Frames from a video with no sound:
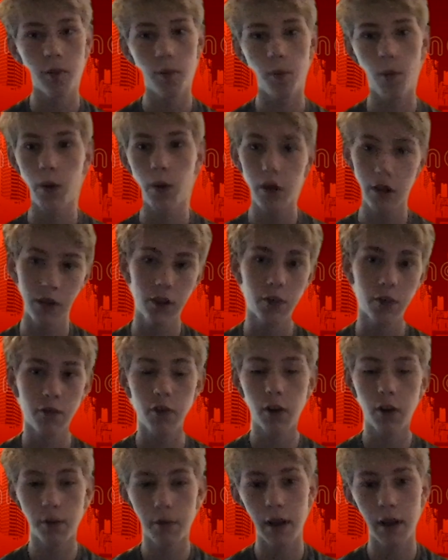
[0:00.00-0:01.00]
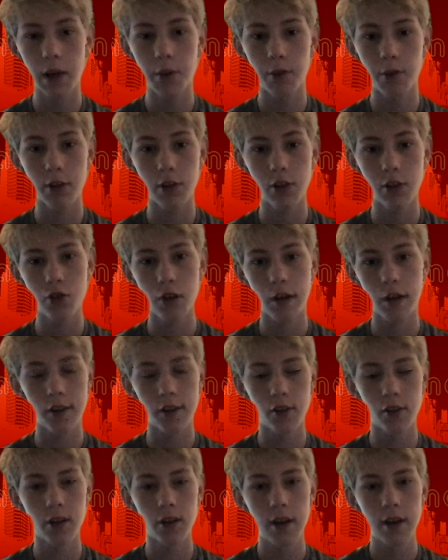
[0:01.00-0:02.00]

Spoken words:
Well, it's confirmed that he wants a transfer.